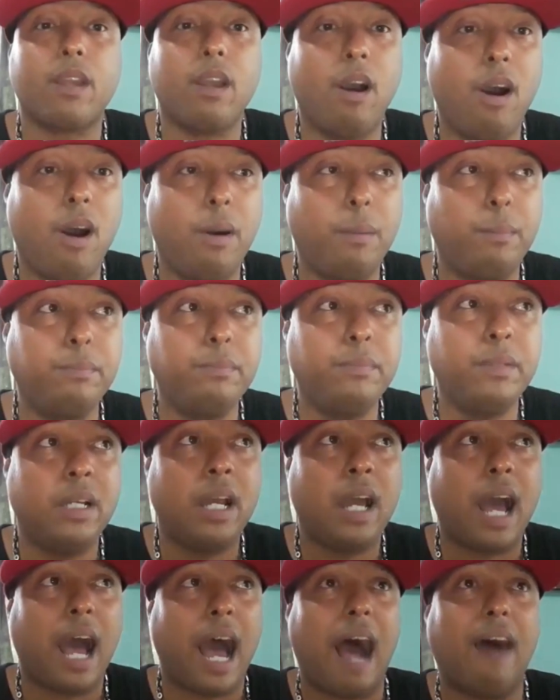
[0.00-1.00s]

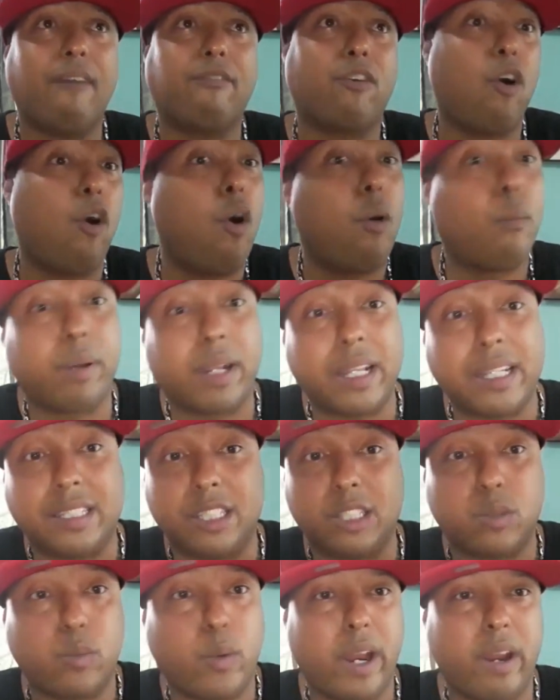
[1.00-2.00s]
I've gone
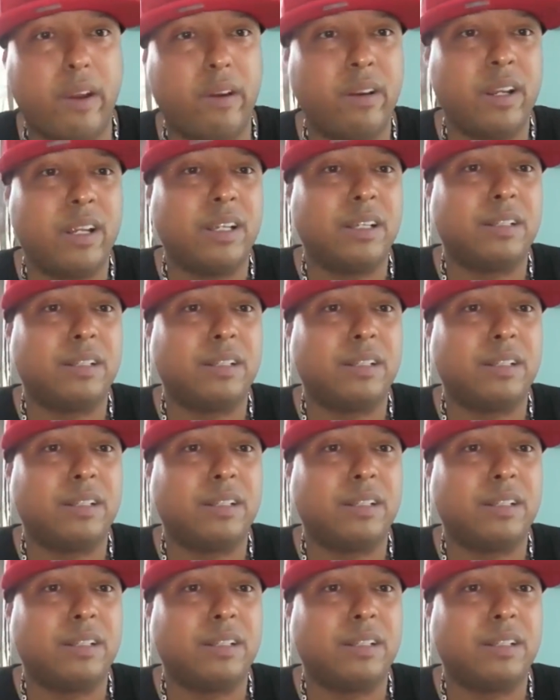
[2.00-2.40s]
places where